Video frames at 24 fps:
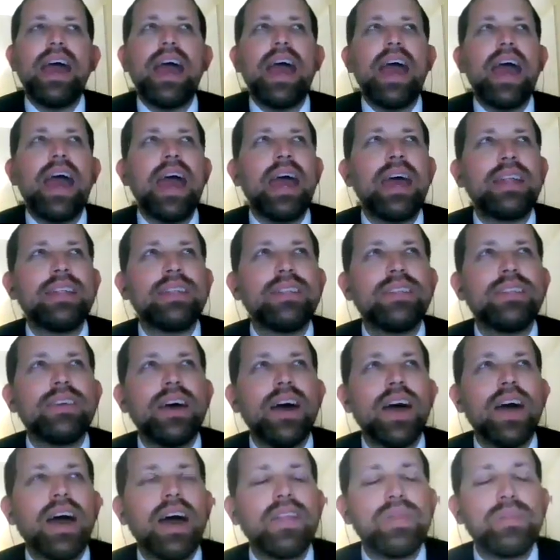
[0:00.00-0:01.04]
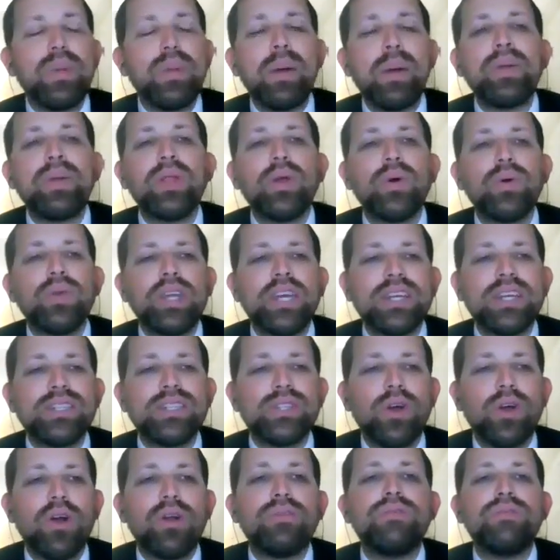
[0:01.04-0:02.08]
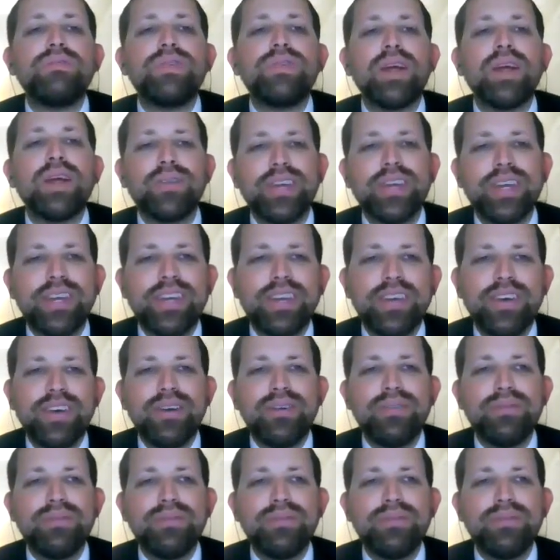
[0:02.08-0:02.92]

and the Babylonians are very,